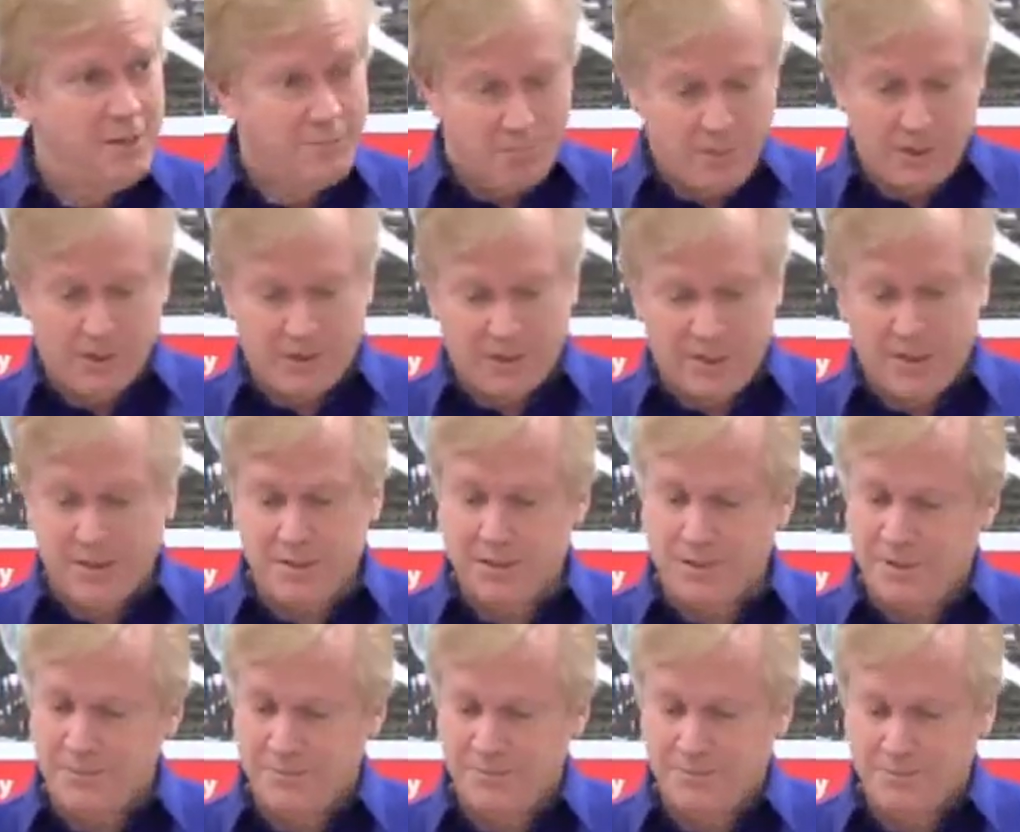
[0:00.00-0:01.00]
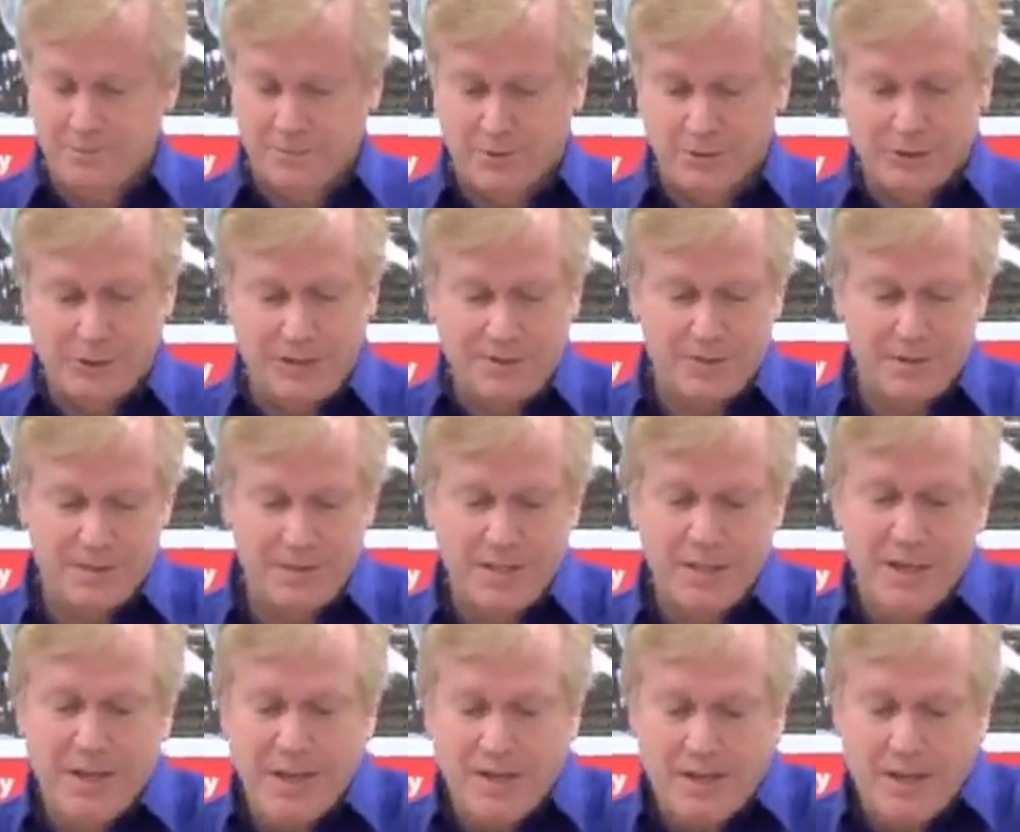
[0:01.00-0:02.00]
Metal dust? Shavings?
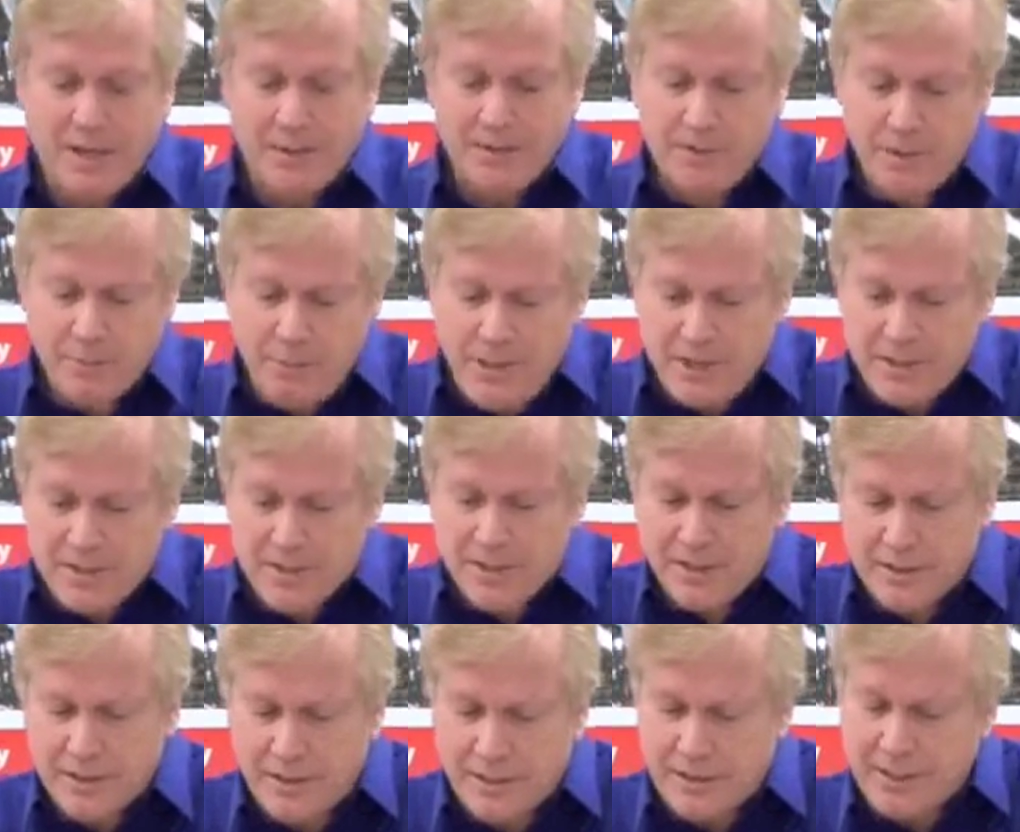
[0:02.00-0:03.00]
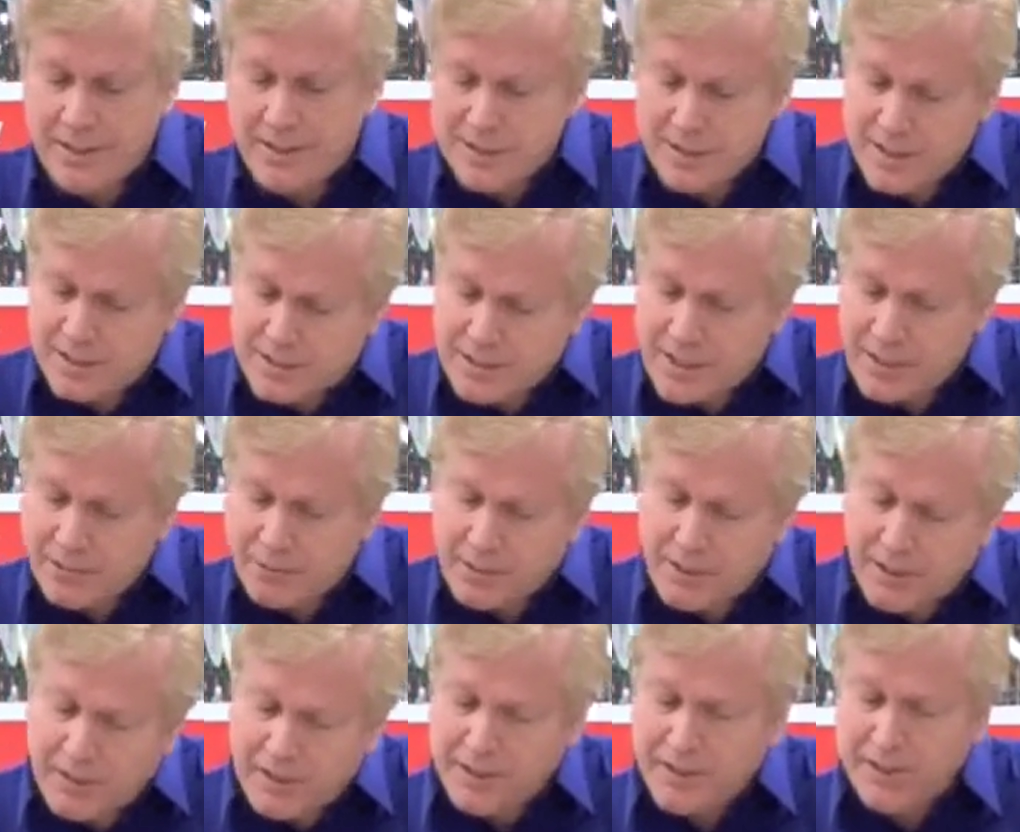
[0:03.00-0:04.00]
Now, the amazing thing isn't that I'm
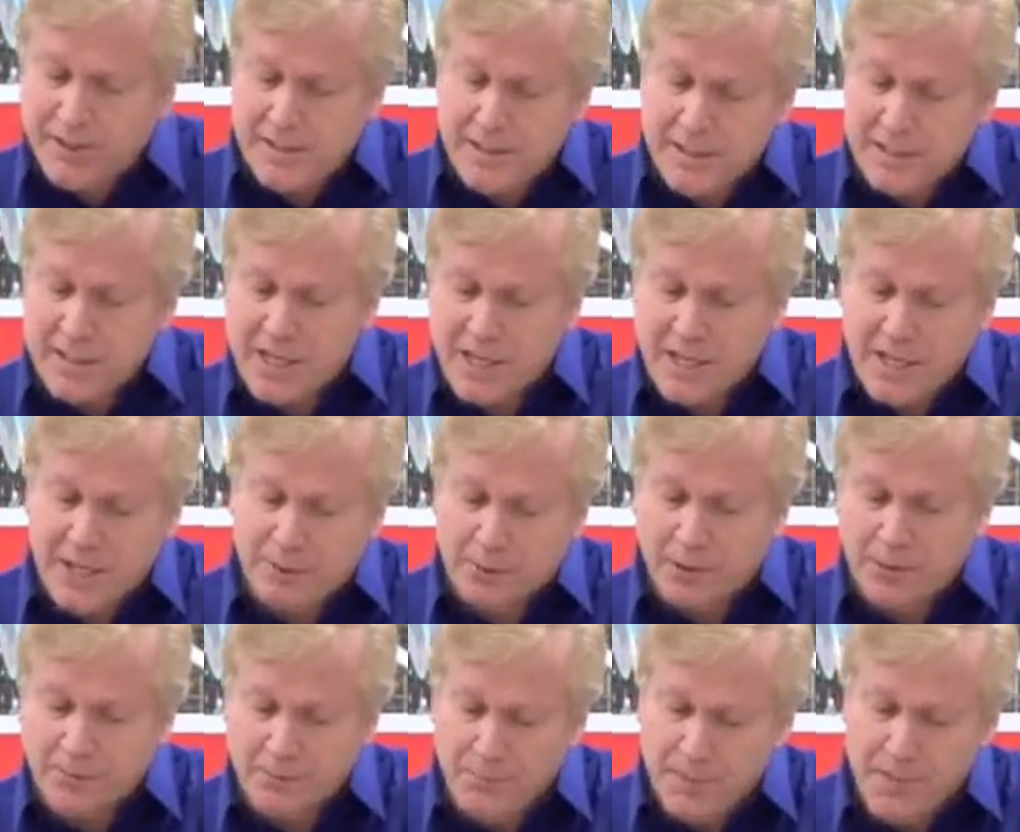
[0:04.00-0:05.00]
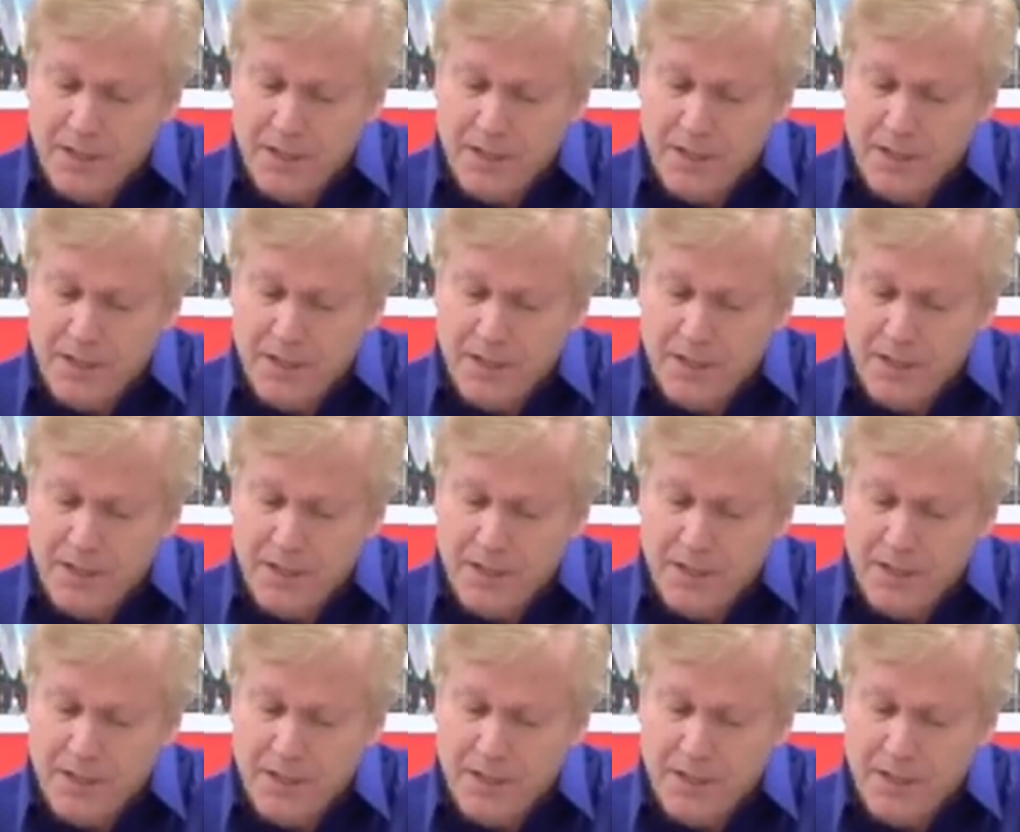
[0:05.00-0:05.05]
cutting into this hammer.